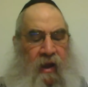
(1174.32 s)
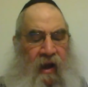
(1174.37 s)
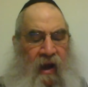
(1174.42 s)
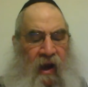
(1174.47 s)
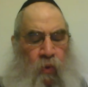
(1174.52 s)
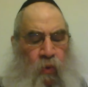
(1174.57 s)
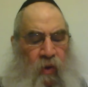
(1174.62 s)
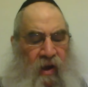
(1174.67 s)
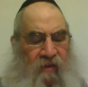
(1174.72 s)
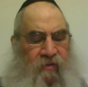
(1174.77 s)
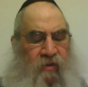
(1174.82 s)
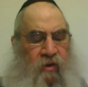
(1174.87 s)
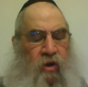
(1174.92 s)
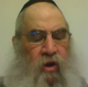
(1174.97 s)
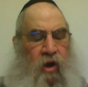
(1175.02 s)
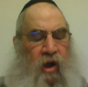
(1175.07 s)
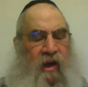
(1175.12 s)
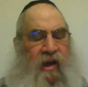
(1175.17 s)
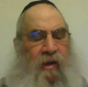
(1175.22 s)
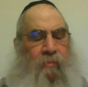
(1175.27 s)
However,
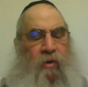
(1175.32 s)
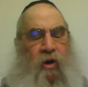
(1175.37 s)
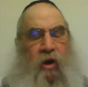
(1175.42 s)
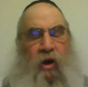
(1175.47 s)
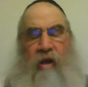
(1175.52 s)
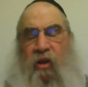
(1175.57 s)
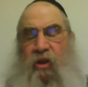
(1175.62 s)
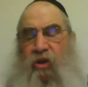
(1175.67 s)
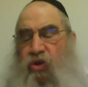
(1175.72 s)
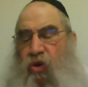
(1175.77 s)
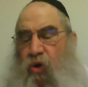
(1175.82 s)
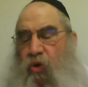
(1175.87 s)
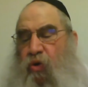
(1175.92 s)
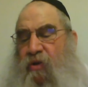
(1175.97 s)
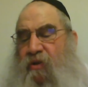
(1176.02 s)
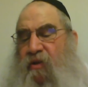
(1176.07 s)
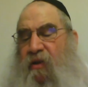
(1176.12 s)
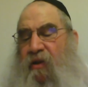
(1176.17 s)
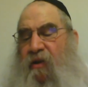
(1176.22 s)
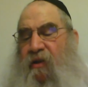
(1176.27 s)
noga ba'ola
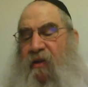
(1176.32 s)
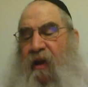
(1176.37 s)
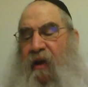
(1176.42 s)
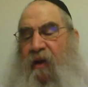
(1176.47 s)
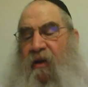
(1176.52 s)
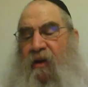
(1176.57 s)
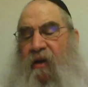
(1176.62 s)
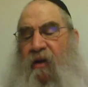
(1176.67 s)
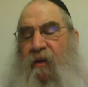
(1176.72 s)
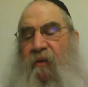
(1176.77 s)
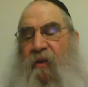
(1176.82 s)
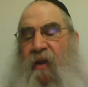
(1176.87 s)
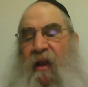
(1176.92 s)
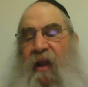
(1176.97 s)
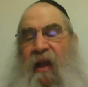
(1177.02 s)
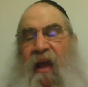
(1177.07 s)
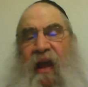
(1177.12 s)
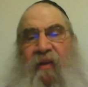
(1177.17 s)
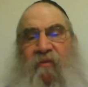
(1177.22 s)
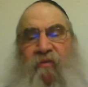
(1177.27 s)
shechutz l'gdera,
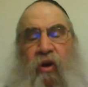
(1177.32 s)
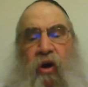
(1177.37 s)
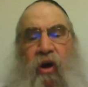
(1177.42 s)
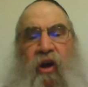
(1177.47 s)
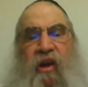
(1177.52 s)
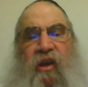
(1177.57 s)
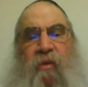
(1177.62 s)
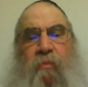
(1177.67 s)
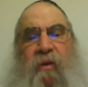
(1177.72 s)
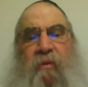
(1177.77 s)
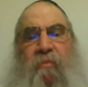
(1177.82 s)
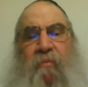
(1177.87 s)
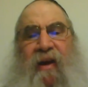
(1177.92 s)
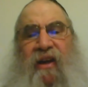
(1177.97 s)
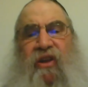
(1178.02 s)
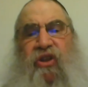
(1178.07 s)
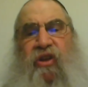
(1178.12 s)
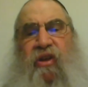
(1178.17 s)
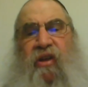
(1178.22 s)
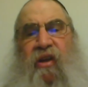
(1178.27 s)
and v'hoye
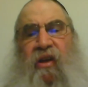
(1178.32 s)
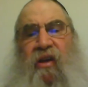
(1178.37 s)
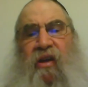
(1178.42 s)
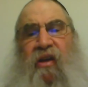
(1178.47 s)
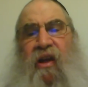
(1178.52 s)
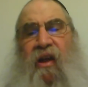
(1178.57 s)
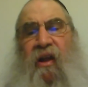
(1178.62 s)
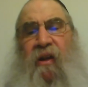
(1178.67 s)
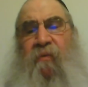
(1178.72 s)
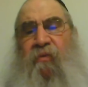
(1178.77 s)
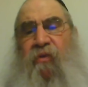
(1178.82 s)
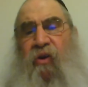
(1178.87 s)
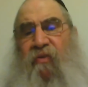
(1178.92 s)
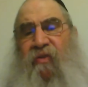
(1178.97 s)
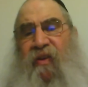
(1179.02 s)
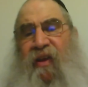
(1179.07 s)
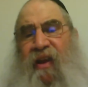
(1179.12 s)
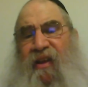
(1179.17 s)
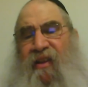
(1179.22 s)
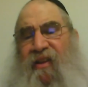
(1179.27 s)
b'mashke, over
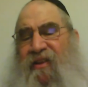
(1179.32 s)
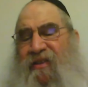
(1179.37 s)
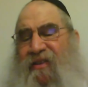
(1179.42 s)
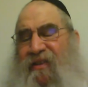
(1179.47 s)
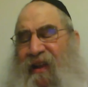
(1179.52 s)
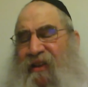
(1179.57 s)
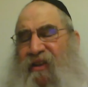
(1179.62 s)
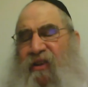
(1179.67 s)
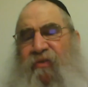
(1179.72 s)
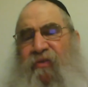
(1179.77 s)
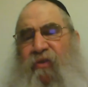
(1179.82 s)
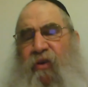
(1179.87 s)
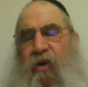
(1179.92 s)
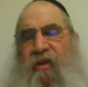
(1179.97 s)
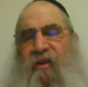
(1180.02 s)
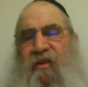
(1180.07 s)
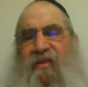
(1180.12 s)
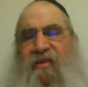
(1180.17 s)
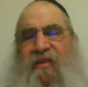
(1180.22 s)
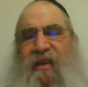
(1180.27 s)
here, it's not the
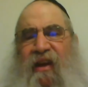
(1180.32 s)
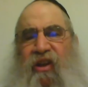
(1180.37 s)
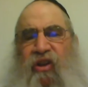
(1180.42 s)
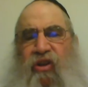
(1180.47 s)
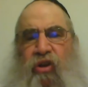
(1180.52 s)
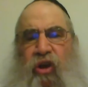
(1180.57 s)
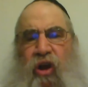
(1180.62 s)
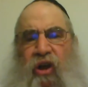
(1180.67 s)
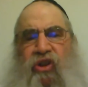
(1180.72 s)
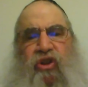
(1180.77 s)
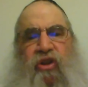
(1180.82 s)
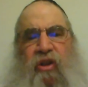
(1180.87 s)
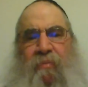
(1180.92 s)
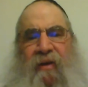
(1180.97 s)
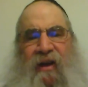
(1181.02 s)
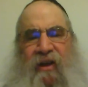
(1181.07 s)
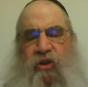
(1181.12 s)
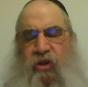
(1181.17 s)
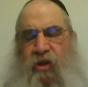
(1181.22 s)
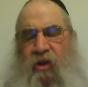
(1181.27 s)
word is that he touched the
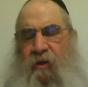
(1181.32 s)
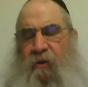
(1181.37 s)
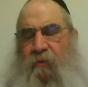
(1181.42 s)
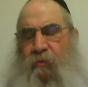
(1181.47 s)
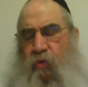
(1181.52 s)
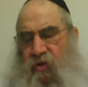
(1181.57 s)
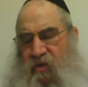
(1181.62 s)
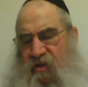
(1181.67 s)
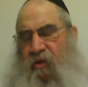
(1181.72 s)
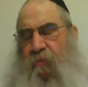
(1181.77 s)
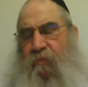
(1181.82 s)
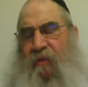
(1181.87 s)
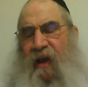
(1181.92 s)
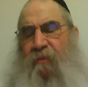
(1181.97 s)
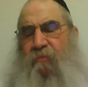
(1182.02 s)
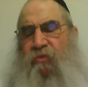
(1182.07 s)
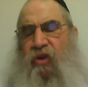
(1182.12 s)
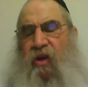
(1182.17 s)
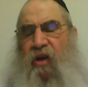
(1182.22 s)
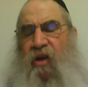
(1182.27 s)
mashke. We'll see
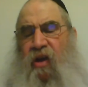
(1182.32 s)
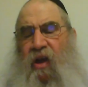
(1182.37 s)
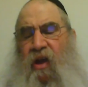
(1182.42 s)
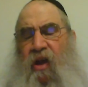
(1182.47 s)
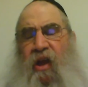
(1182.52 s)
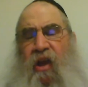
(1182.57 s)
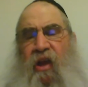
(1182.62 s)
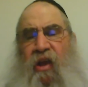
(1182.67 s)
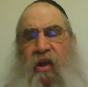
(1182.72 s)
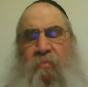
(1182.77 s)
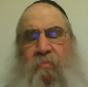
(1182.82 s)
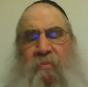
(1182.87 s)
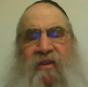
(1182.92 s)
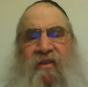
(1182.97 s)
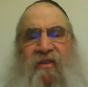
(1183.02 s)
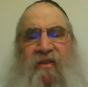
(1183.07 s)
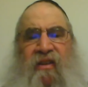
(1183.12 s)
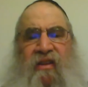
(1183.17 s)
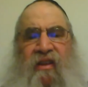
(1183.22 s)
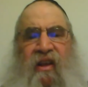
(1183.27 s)
b'hemshech. It
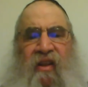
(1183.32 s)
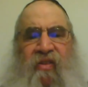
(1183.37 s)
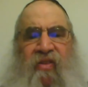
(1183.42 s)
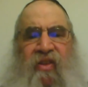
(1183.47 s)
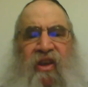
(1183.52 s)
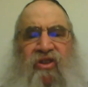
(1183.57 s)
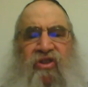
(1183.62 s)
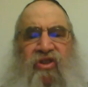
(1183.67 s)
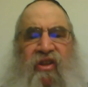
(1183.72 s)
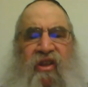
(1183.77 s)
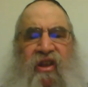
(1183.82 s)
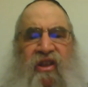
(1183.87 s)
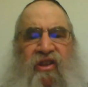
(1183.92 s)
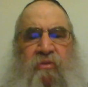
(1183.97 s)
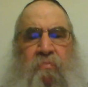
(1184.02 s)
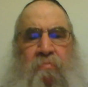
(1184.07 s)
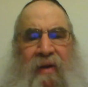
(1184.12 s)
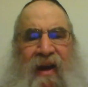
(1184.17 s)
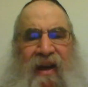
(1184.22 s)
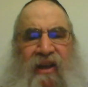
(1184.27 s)
means there's
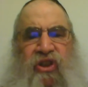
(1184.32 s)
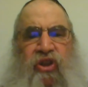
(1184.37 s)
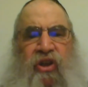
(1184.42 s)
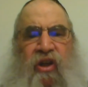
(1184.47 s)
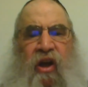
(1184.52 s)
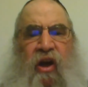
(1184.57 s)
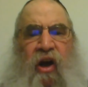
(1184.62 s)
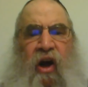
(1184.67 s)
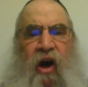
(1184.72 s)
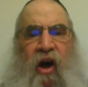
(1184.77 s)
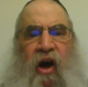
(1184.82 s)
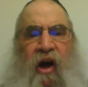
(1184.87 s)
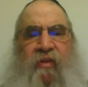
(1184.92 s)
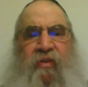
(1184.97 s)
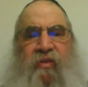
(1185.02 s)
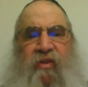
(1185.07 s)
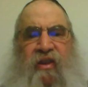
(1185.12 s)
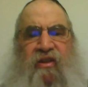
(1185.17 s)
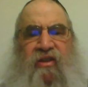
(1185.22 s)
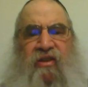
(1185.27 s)
mashke
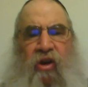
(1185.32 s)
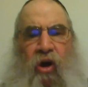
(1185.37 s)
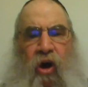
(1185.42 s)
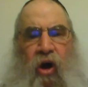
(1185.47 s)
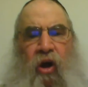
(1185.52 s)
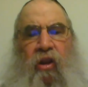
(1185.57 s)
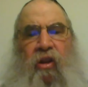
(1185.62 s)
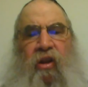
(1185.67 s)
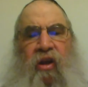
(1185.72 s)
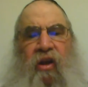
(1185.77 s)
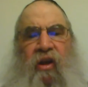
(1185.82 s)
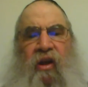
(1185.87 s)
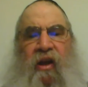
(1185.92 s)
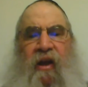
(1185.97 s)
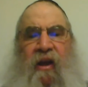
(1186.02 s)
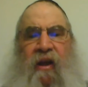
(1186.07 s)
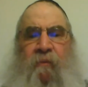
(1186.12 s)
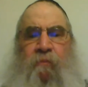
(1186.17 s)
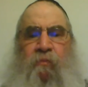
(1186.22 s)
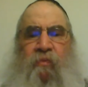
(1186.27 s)
on this ola,
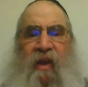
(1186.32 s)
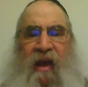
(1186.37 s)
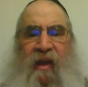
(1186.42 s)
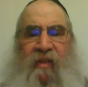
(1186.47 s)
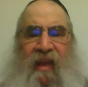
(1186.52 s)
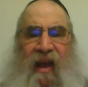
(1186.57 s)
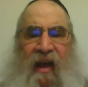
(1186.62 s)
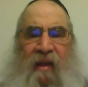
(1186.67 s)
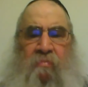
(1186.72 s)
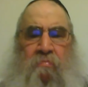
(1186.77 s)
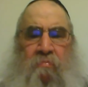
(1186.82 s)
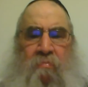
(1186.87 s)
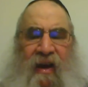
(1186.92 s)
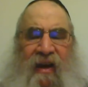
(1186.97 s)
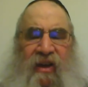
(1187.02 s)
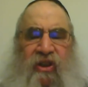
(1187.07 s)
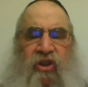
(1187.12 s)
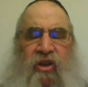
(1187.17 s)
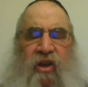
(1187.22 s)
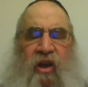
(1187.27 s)
and that
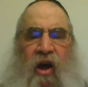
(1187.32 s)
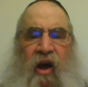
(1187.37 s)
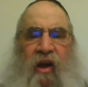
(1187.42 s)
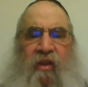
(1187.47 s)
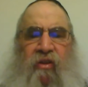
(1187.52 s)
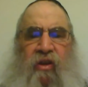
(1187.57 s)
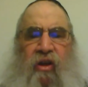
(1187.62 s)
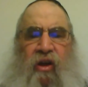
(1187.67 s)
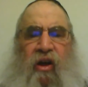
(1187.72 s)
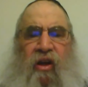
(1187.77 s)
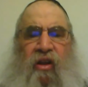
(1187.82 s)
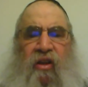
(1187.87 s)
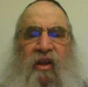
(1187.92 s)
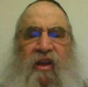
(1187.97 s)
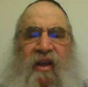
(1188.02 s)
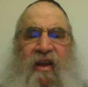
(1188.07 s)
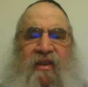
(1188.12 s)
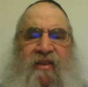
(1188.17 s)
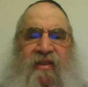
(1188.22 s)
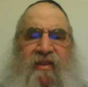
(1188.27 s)
mashke on the ola
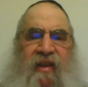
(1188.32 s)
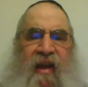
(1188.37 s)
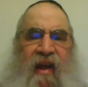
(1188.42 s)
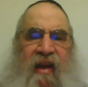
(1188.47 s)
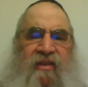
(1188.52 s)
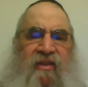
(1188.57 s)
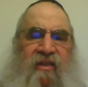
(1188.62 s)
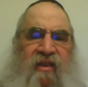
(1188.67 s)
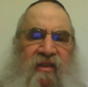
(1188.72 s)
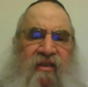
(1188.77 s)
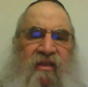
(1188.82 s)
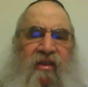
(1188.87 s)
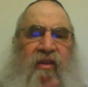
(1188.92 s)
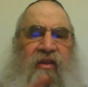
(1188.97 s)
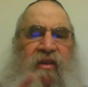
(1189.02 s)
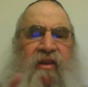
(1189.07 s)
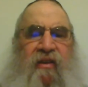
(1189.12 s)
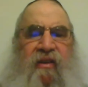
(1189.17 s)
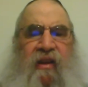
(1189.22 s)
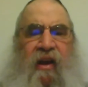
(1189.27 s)
extends until
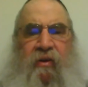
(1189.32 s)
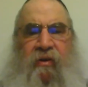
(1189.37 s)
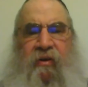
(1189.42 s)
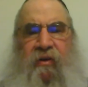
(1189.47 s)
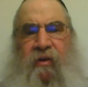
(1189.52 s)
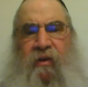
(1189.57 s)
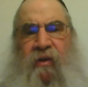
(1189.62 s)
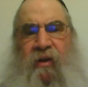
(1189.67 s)
the gdera.